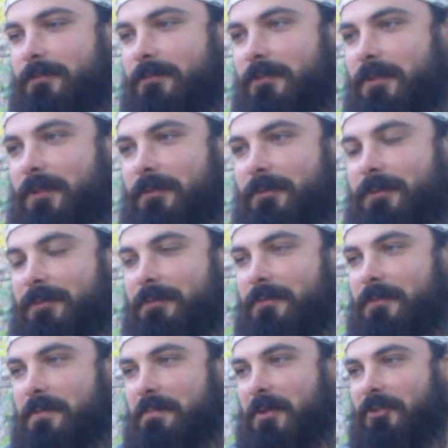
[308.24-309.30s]
you know, we
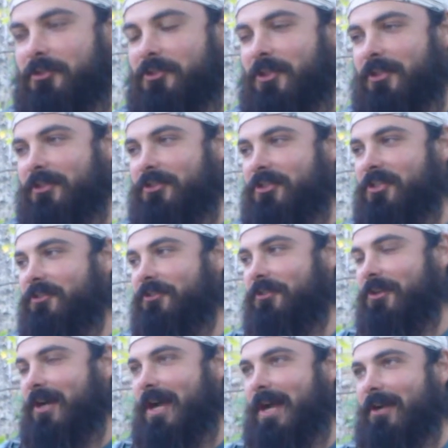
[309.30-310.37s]
munched on cheese
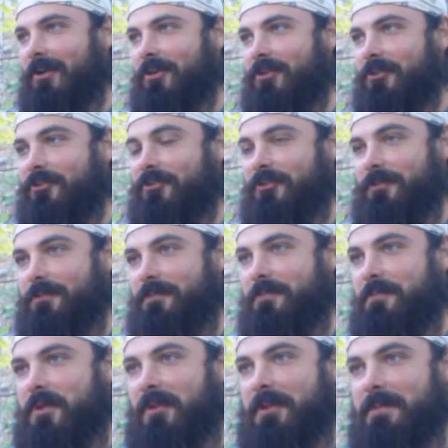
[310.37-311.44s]
and crackers,
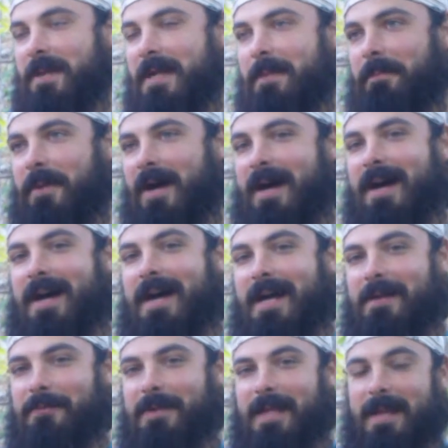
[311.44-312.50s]
and Bill had made a
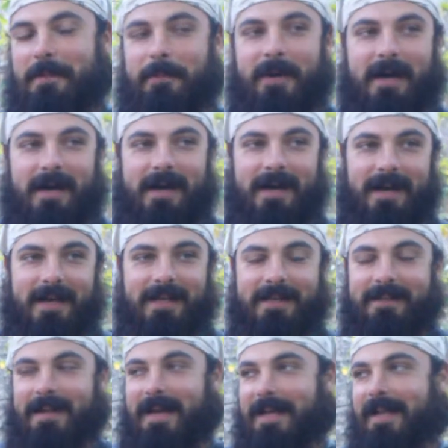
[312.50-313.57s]
pie. We ate pie,
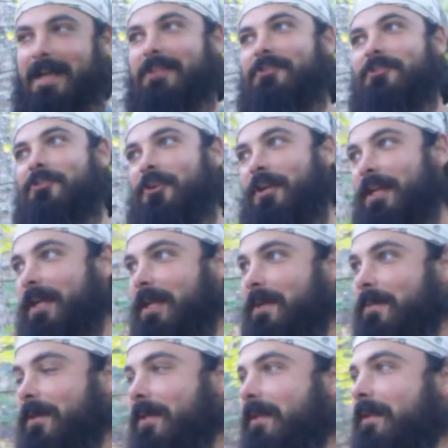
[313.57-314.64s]
and I had ice
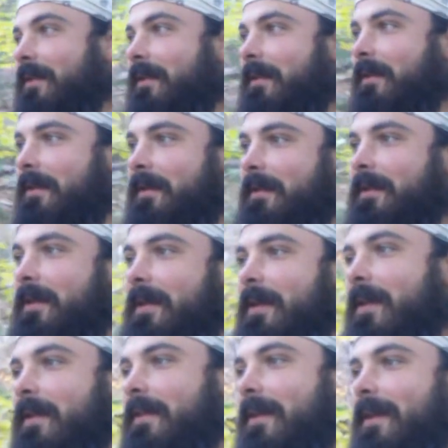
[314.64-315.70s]
cream, and
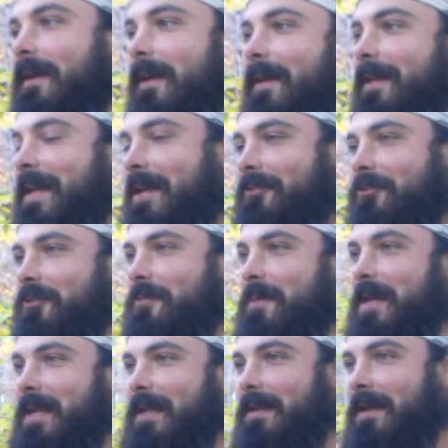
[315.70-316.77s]
he actually
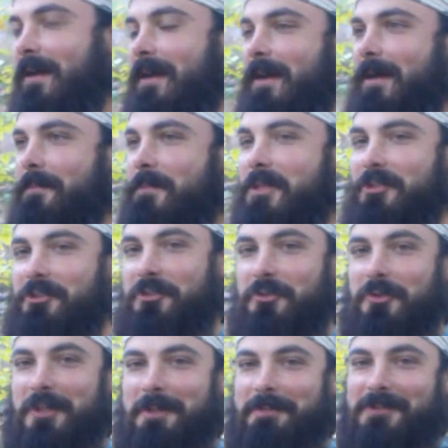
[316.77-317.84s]
made mint
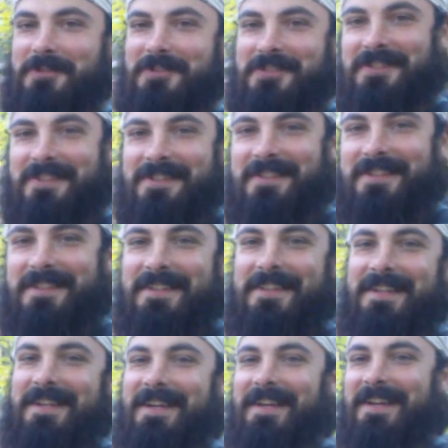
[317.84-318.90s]
juleps.
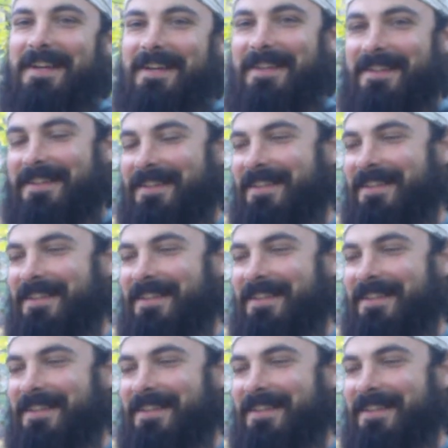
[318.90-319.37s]
Never